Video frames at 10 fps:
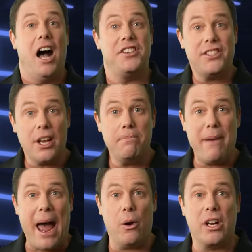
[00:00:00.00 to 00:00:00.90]
A sudden
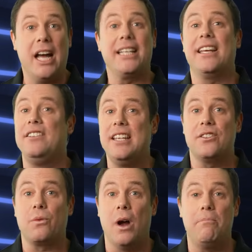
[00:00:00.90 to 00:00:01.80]
power cut can
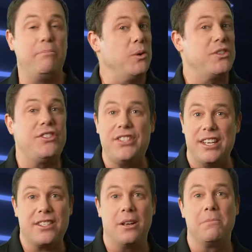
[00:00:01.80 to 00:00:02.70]
disrupt both
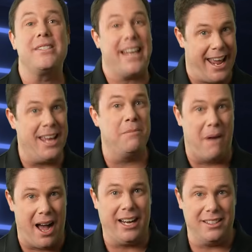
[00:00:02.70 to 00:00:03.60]
systems and
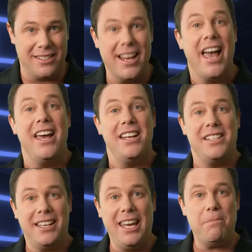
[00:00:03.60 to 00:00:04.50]
minds.
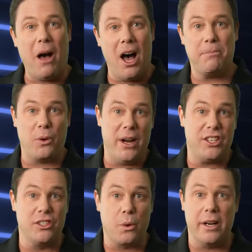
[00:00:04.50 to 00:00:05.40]
To keep
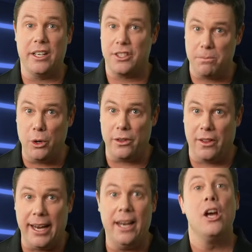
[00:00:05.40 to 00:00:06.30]
operations running
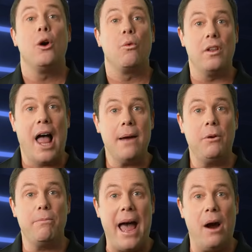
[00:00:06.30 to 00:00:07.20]
smoothly,
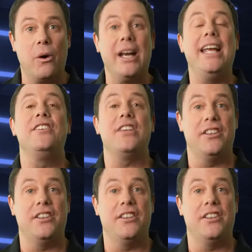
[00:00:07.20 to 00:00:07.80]
reliable power is